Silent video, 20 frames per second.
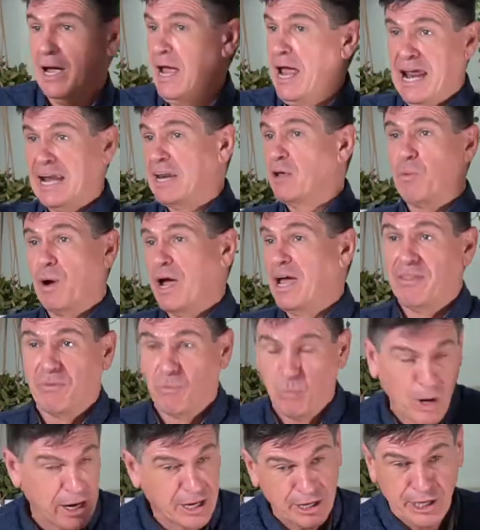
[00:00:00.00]
anywhere
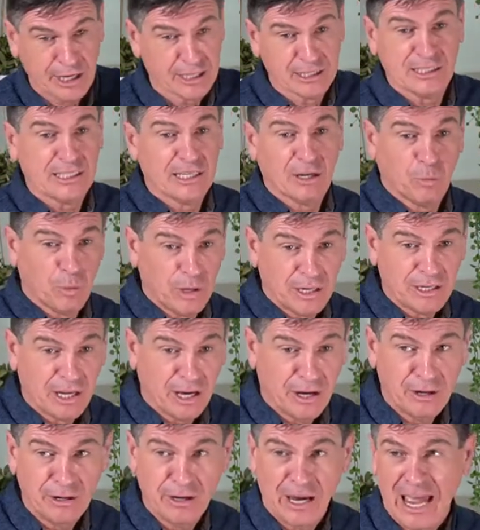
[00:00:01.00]
where you could see a
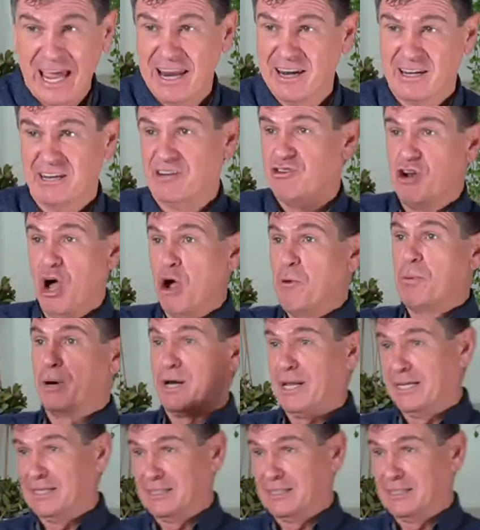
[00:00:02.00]
window and nobody